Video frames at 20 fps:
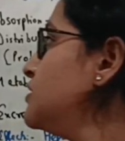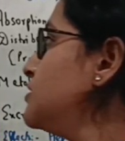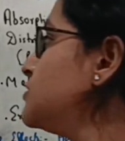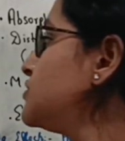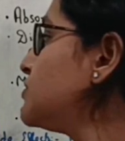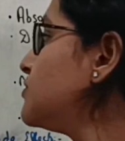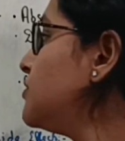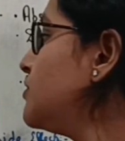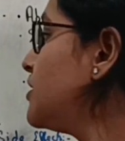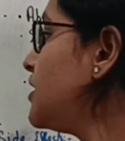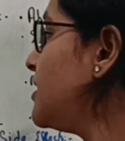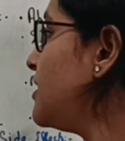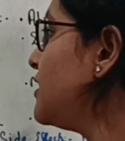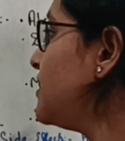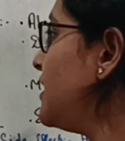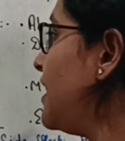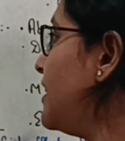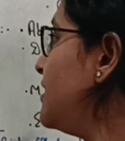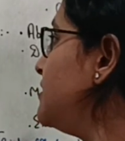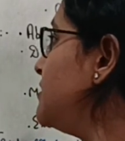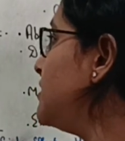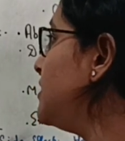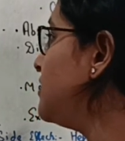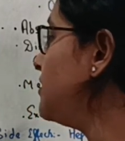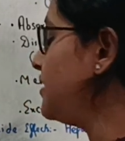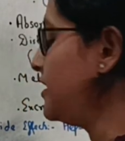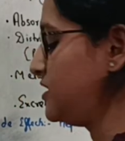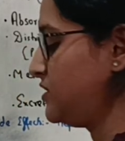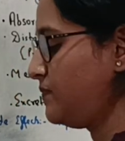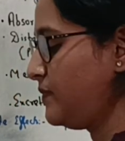So here
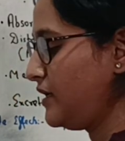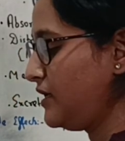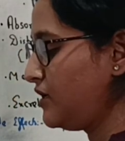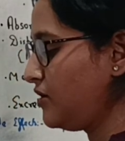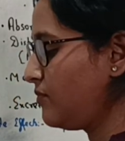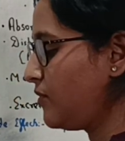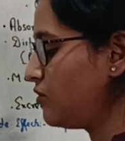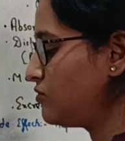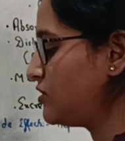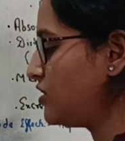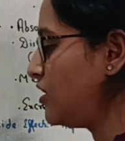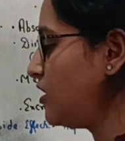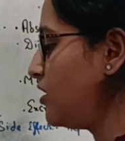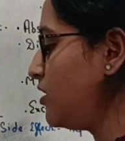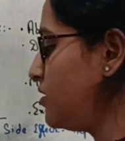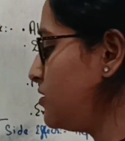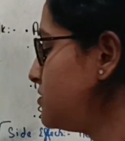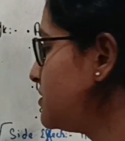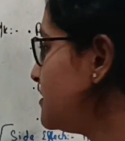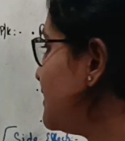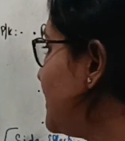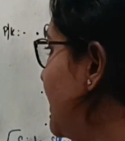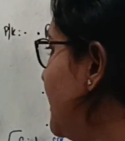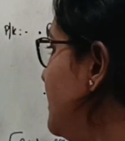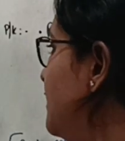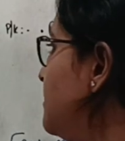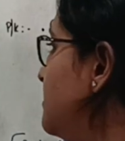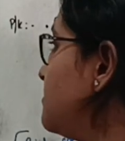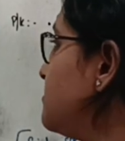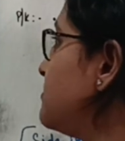I'll explain about the
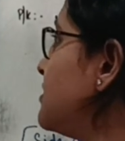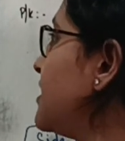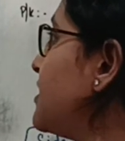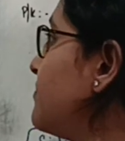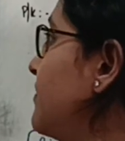cell, like